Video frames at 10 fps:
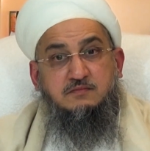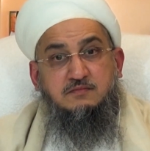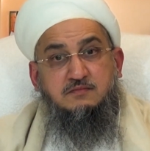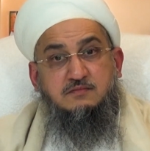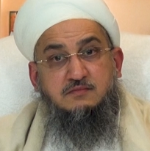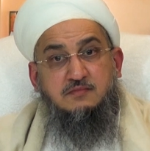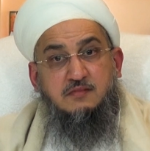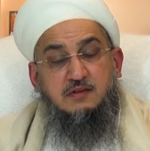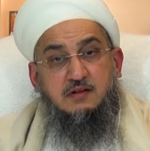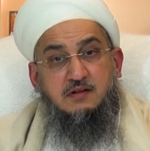
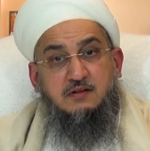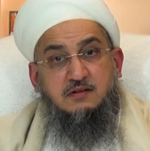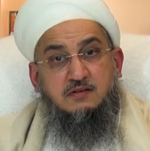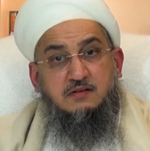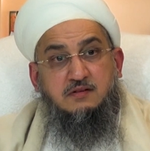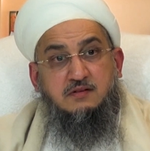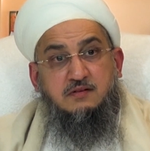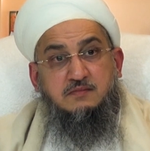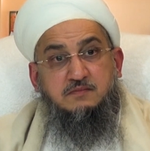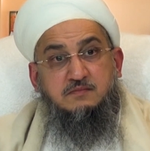
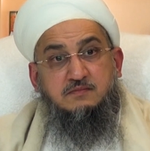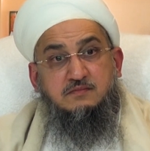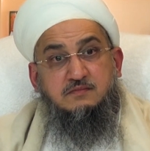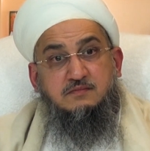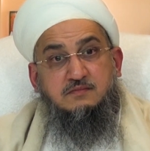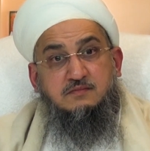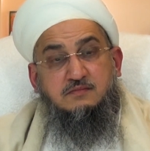No one is speaking in this clip.